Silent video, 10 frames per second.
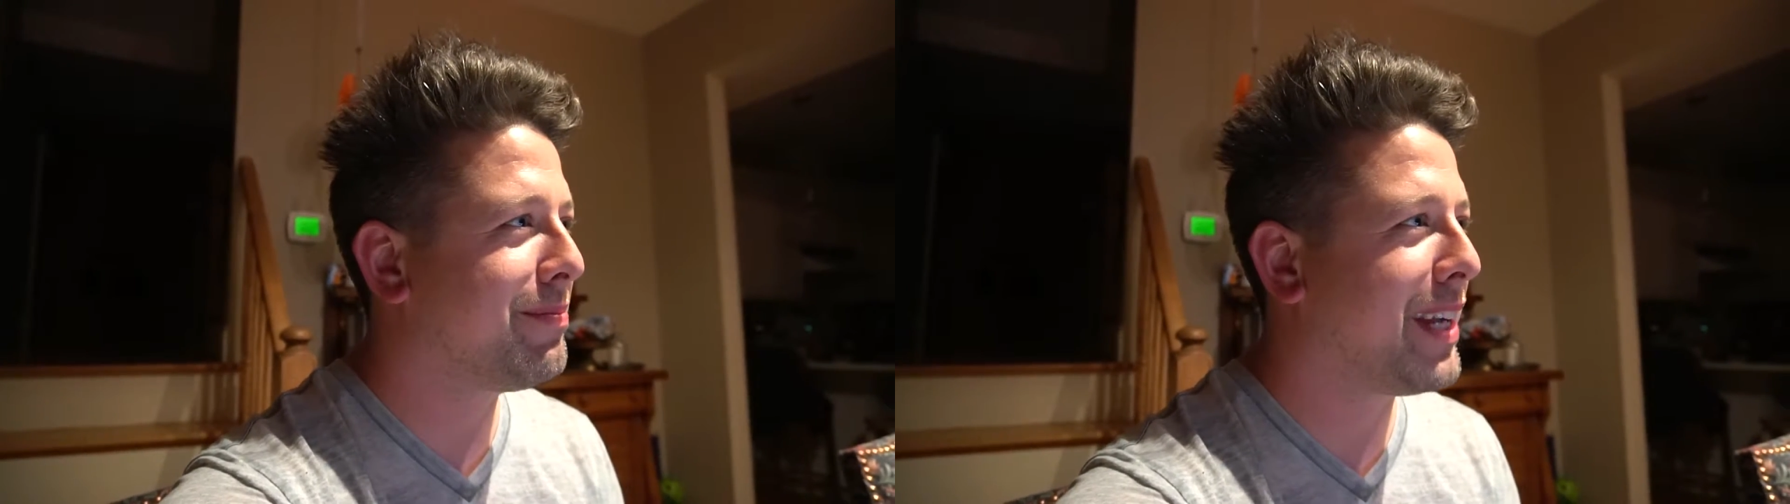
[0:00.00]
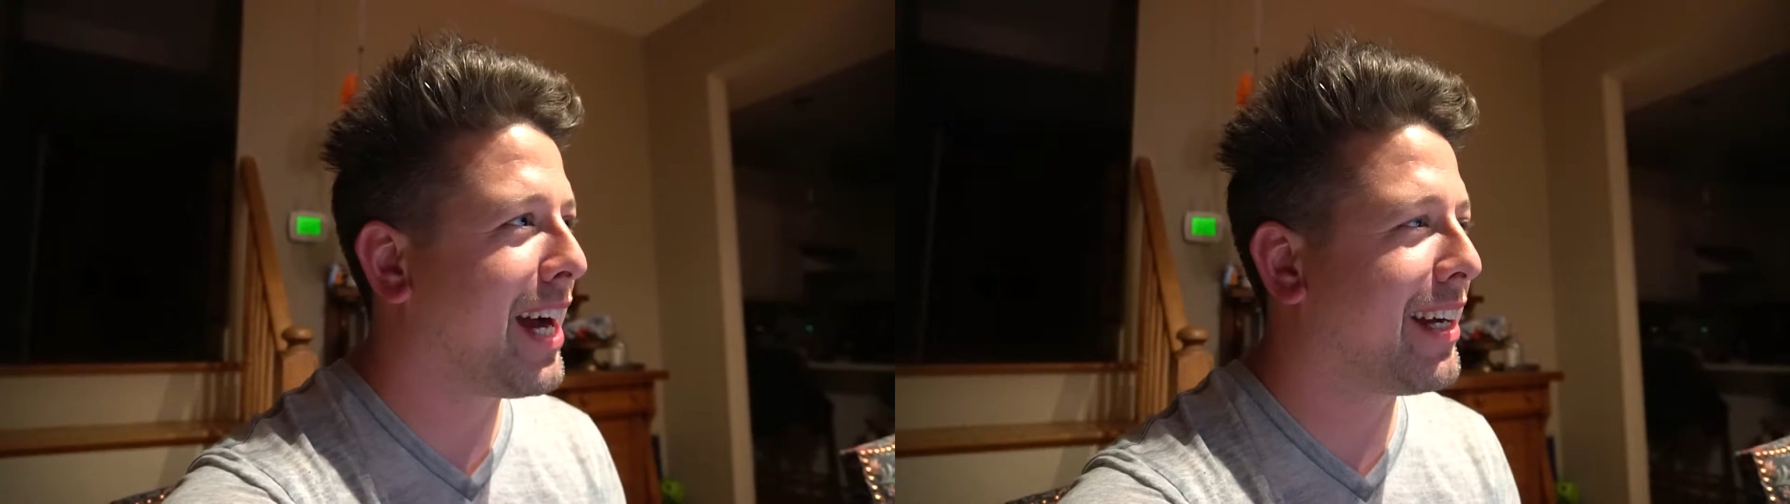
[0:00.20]

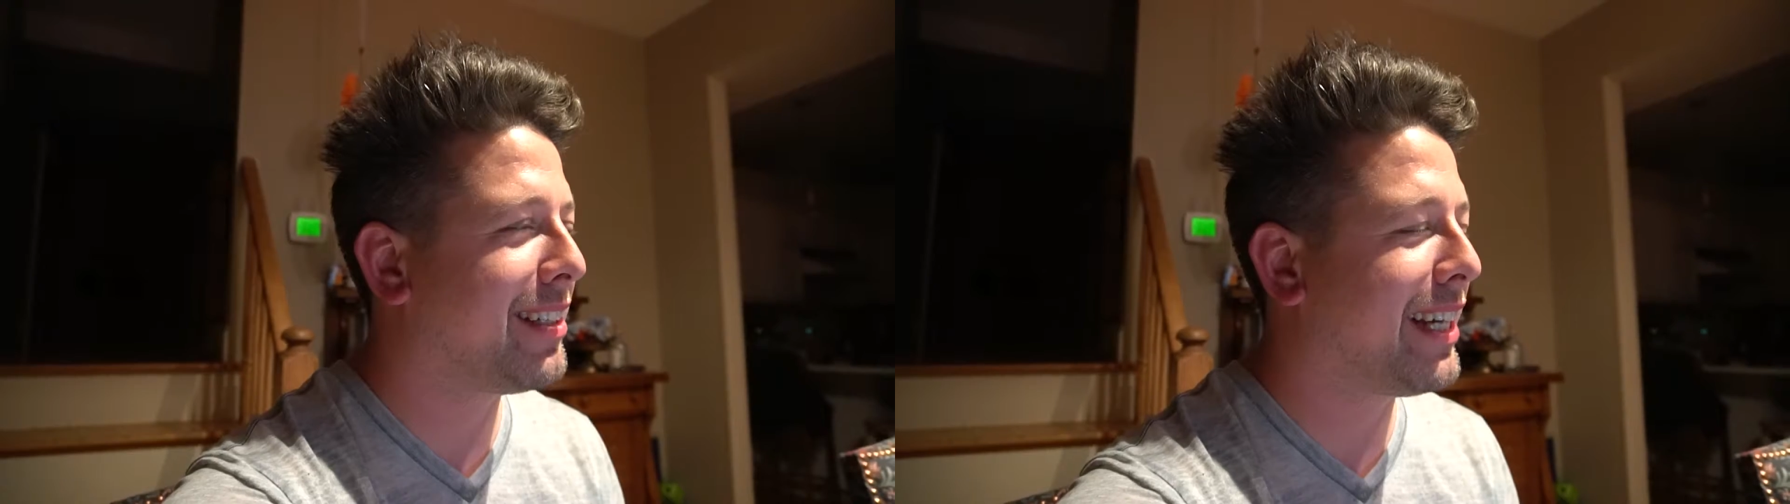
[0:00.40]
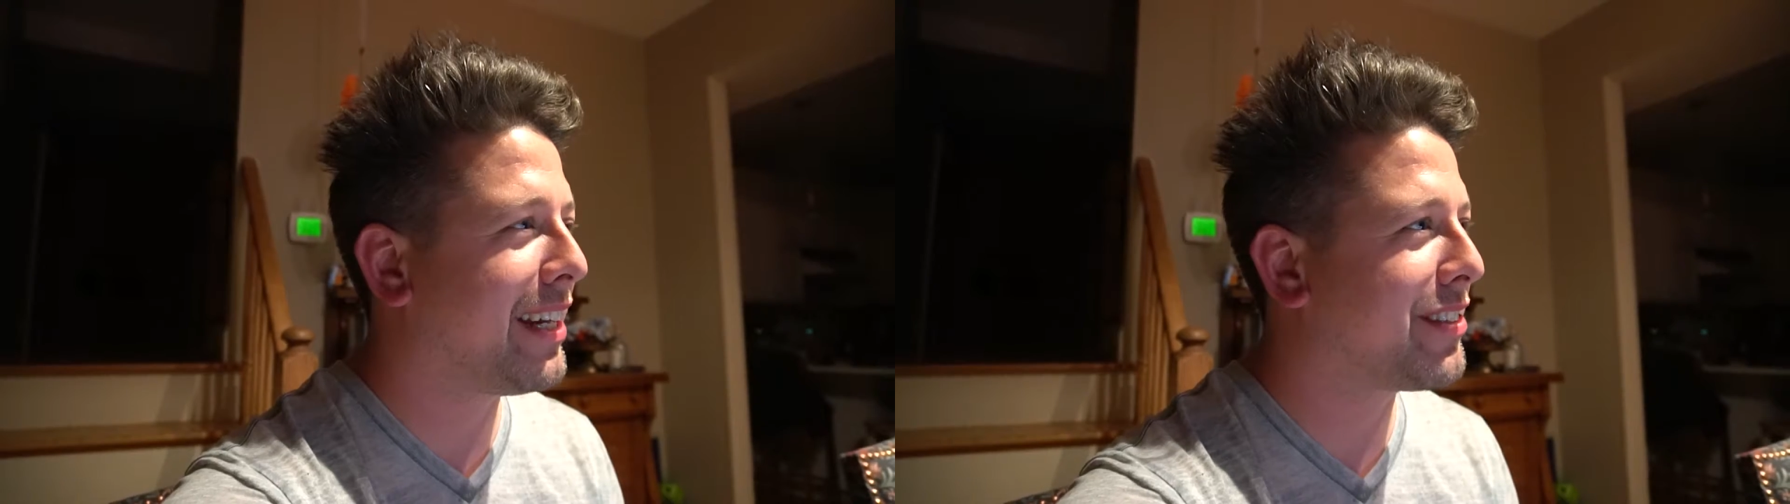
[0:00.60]

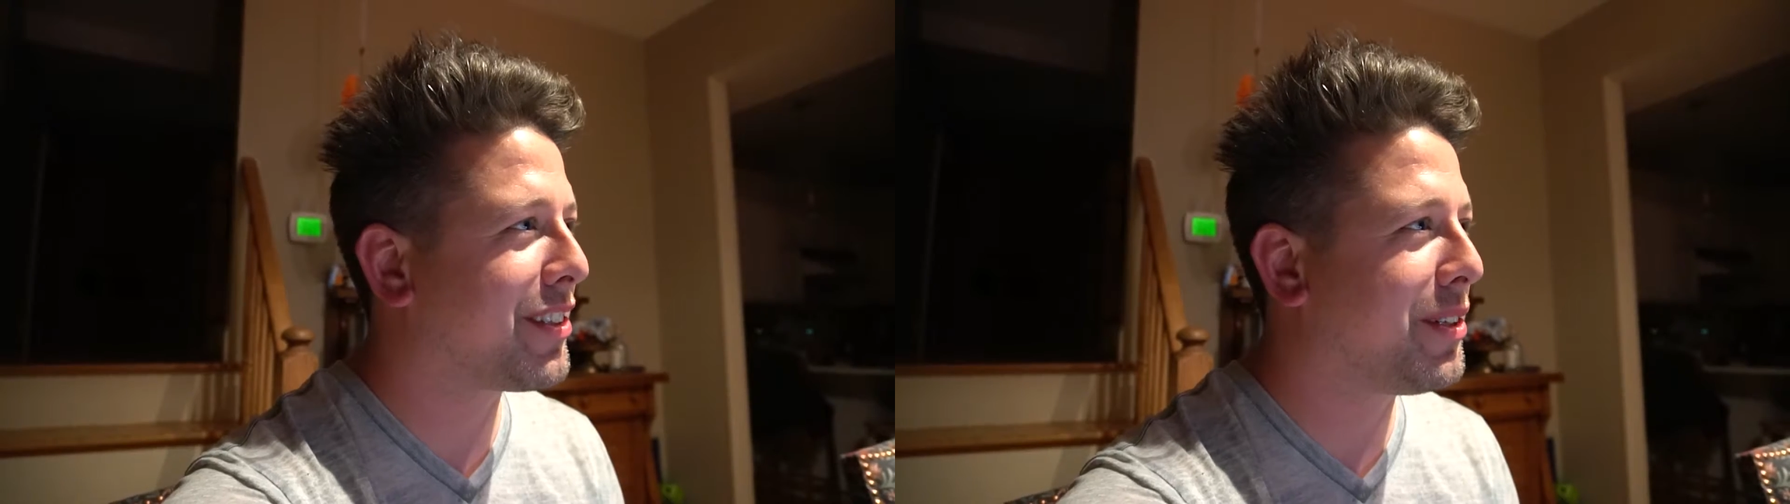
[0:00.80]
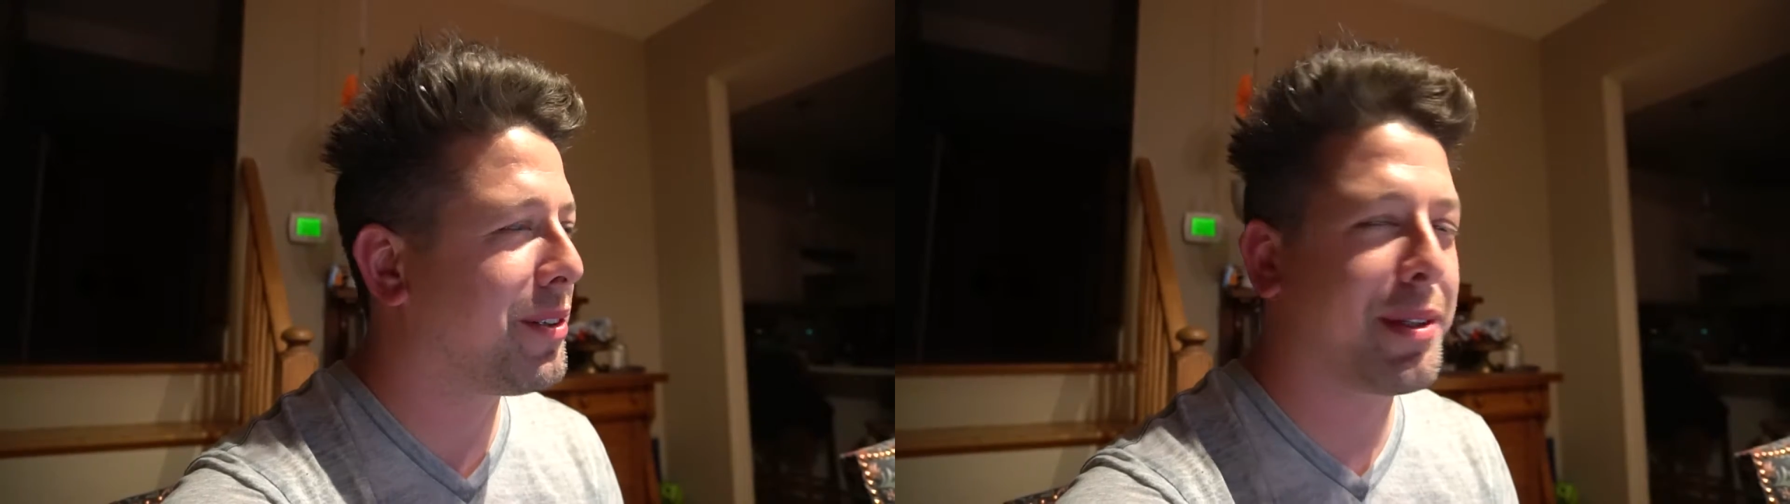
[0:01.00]
not
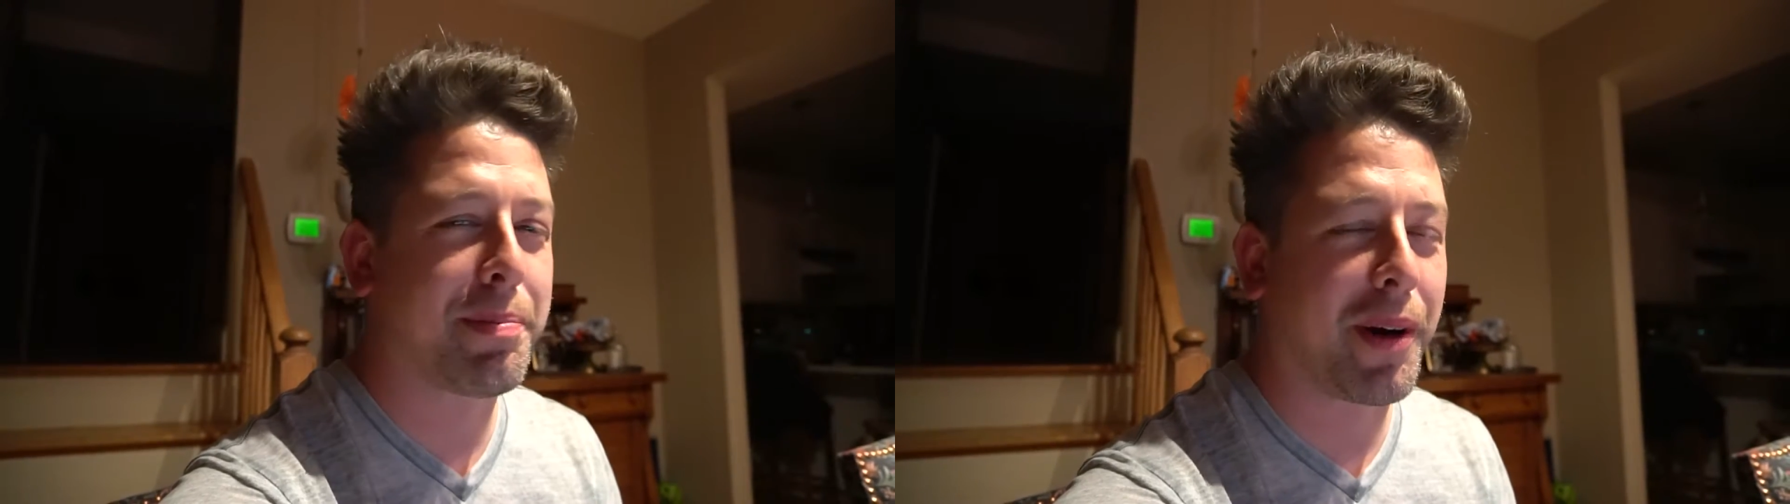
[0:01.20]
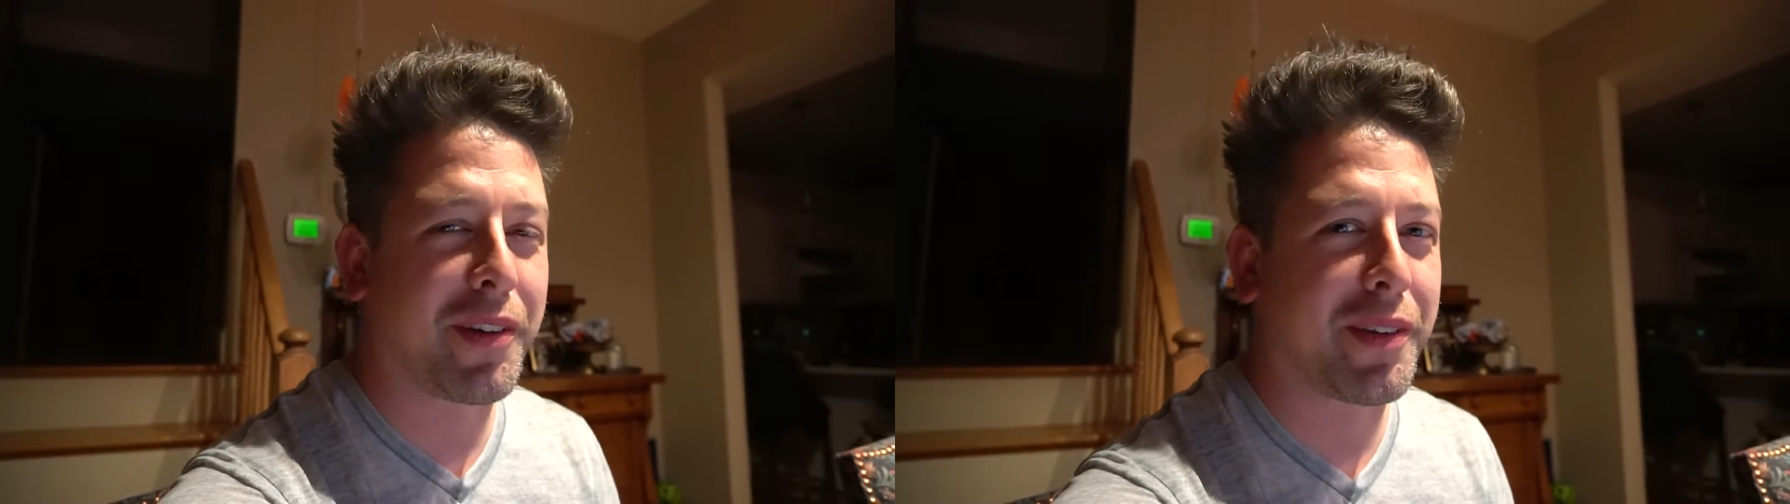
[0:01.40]
as cool
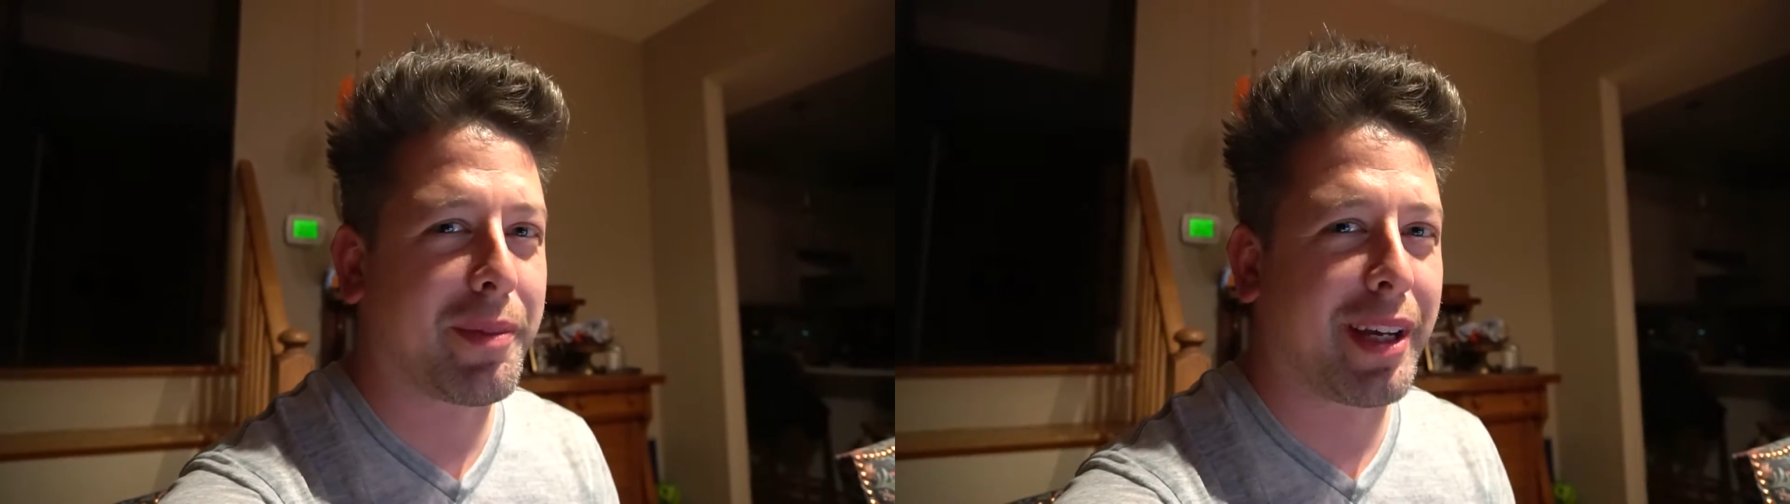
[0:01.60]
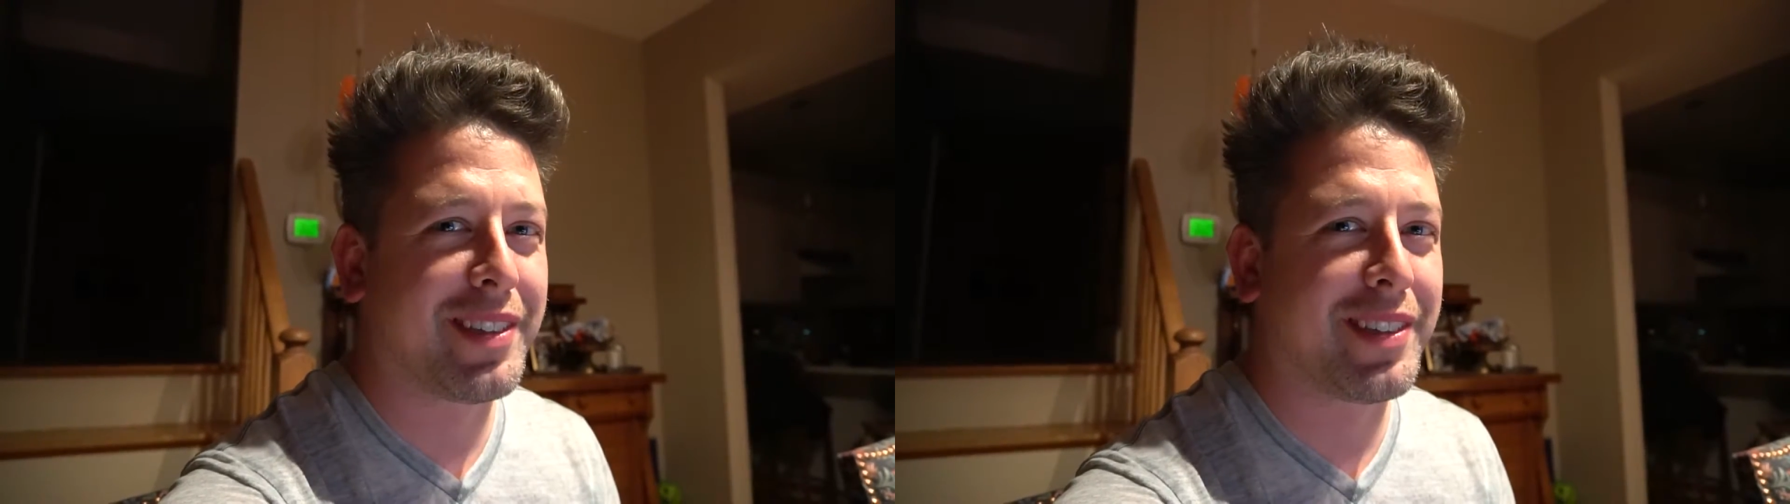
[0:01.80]
in person,